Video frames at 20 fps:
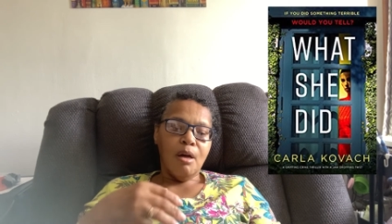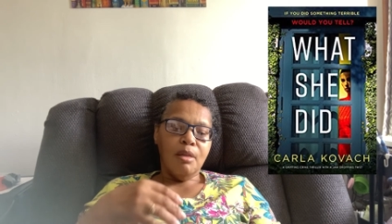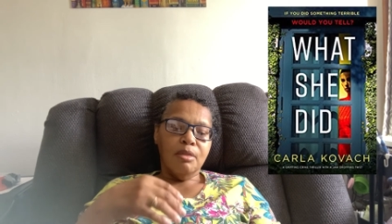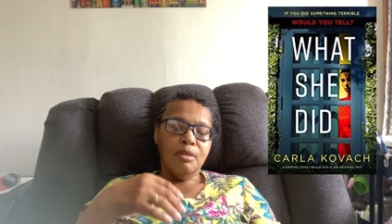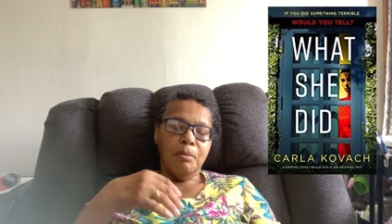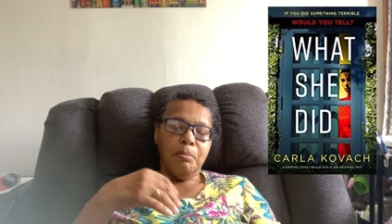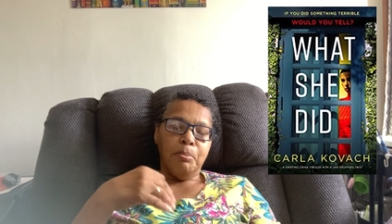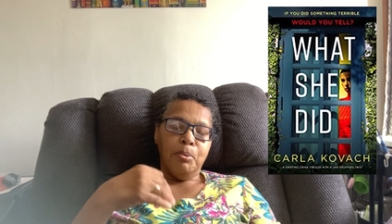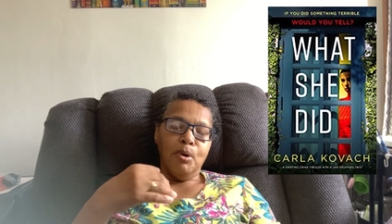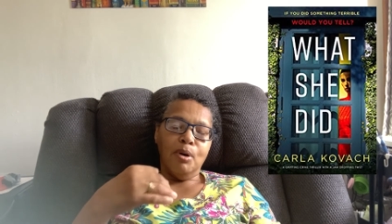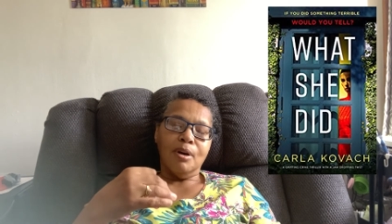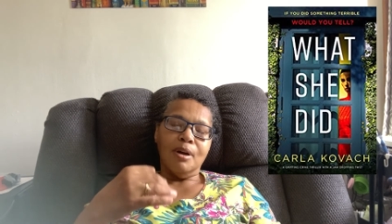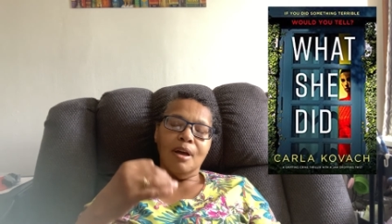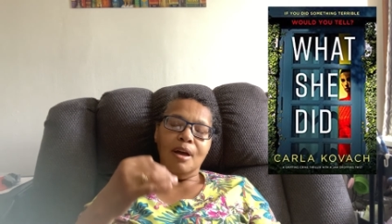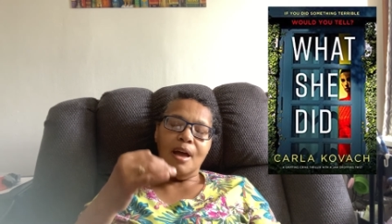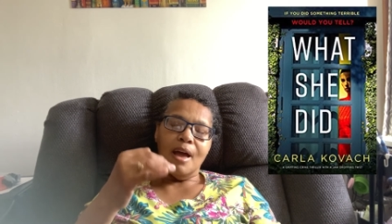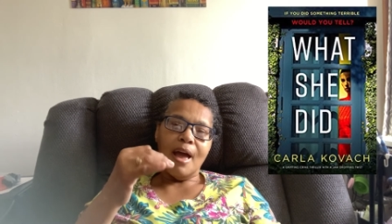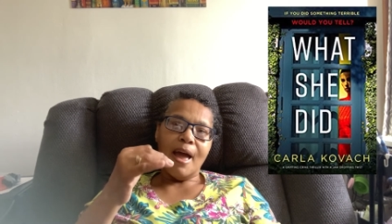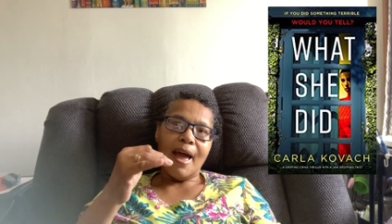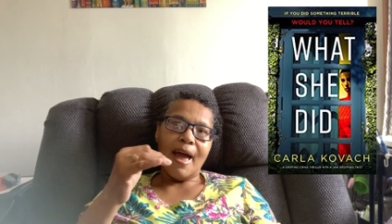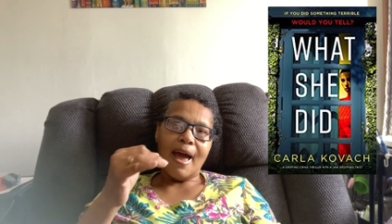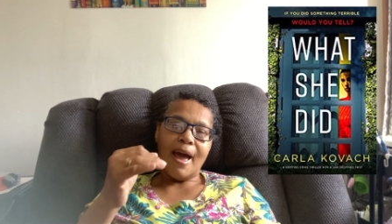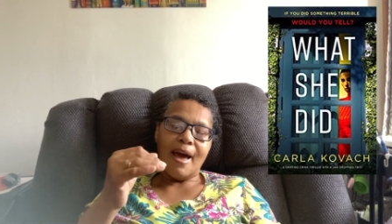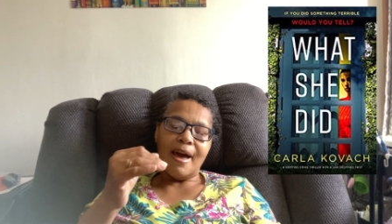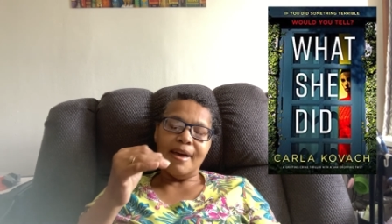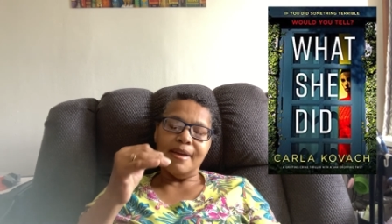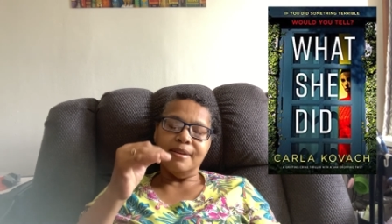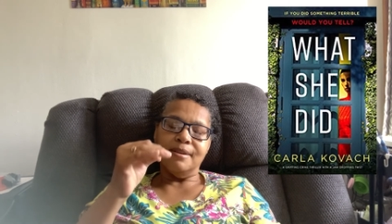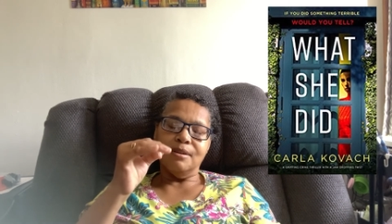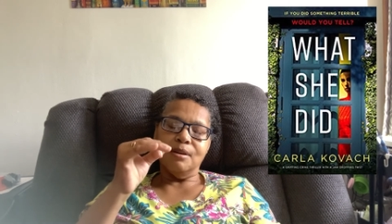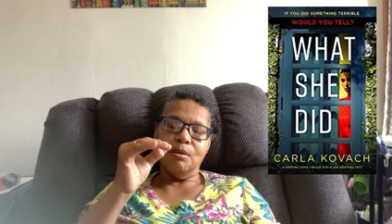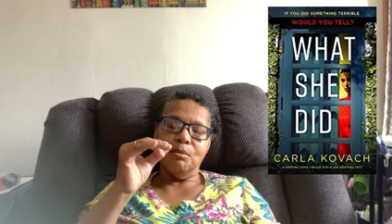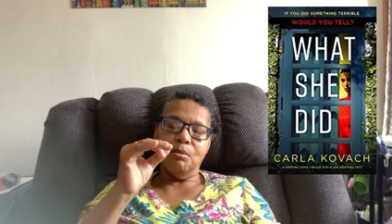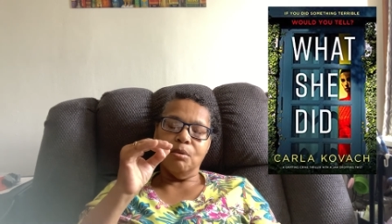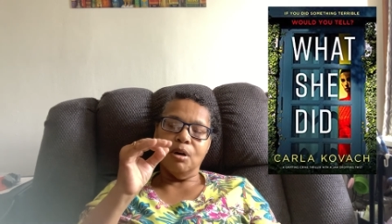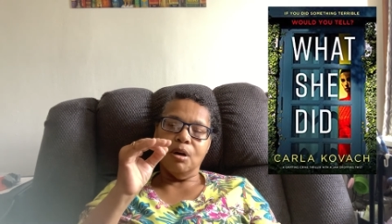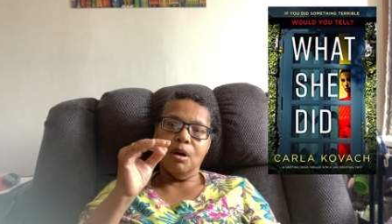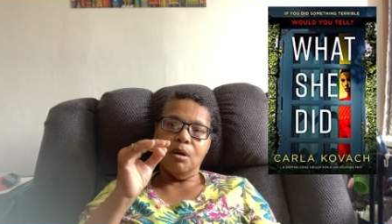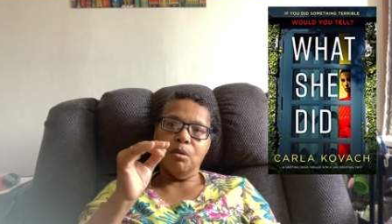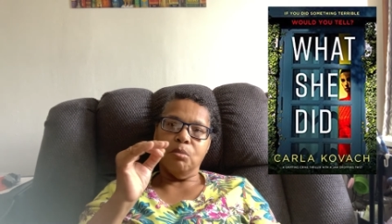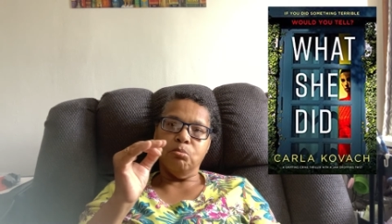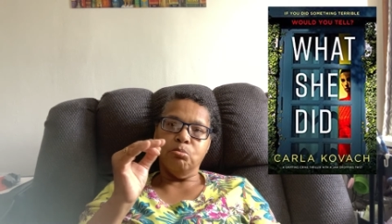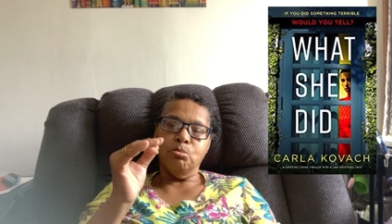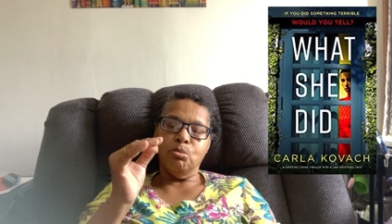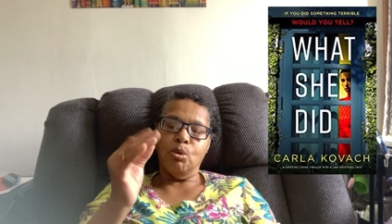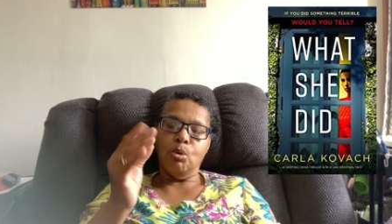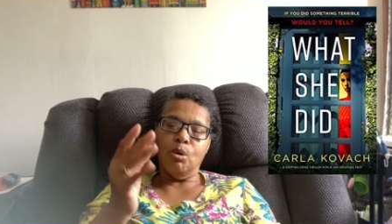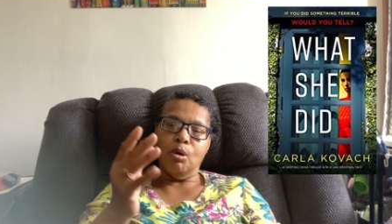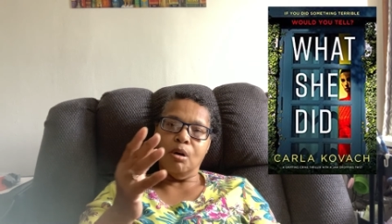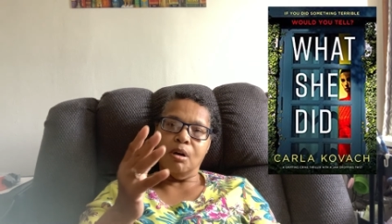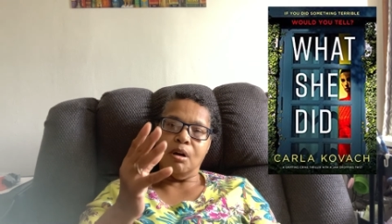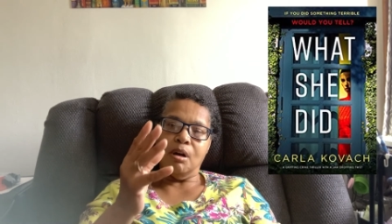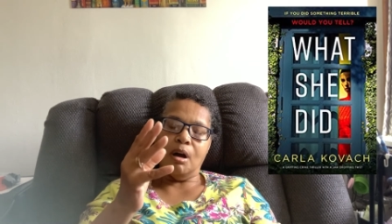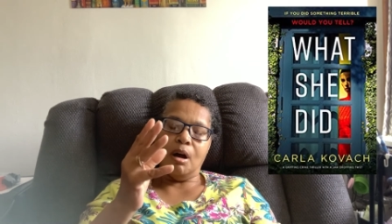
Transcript: the book had more